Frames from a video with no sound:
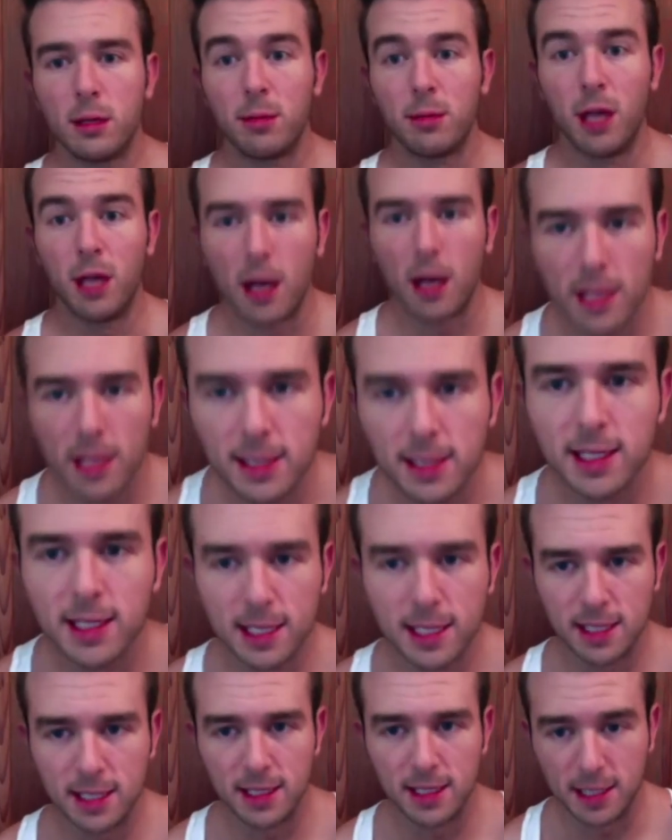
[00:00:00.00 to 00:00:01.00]

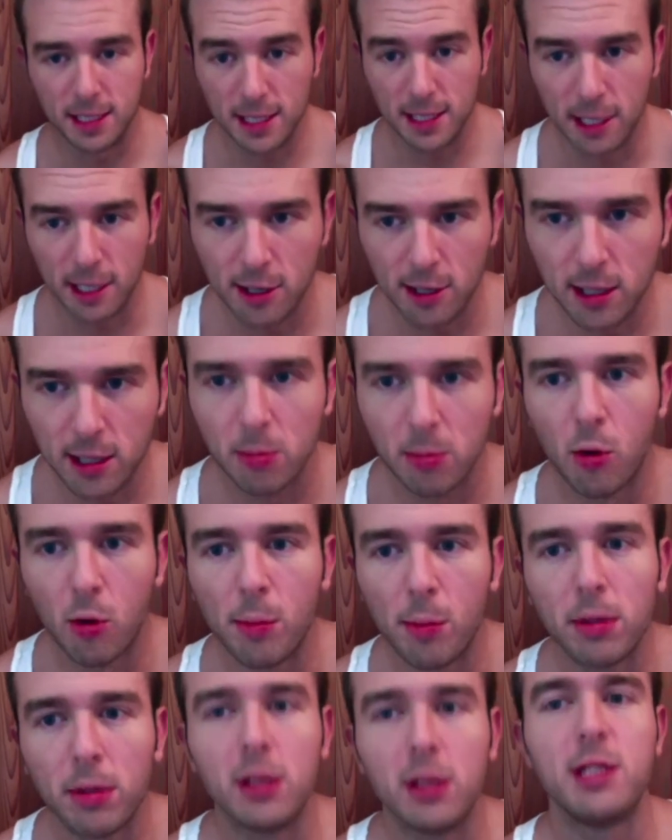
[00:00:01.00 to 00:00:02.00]
Um, the
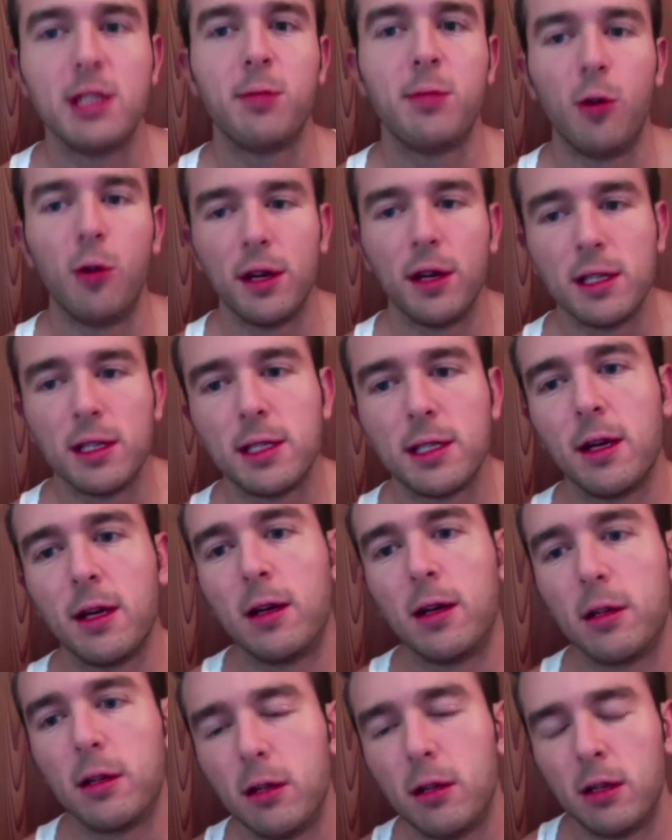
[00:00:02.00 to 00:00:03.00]
company I have, it's called Gorilla
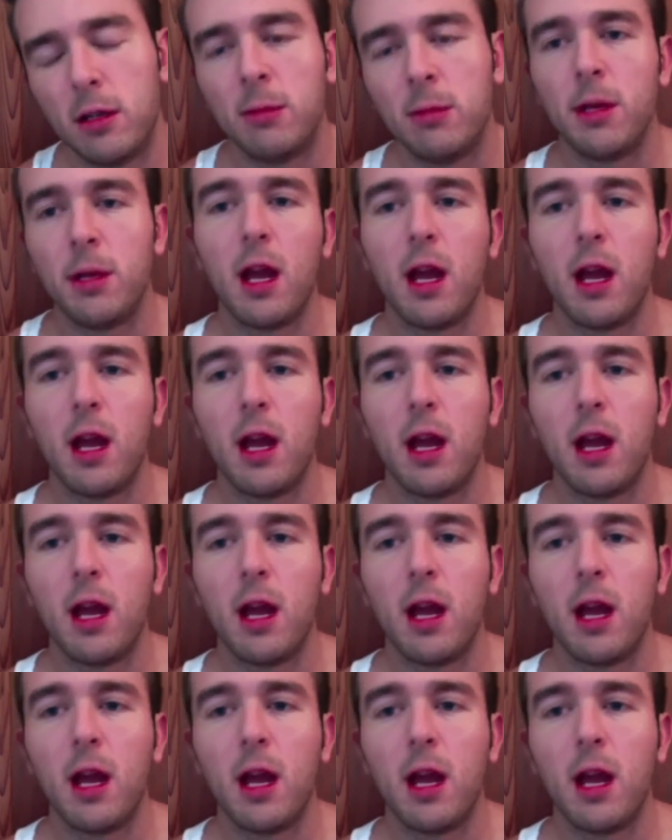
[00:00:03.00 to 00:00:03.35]
Mind,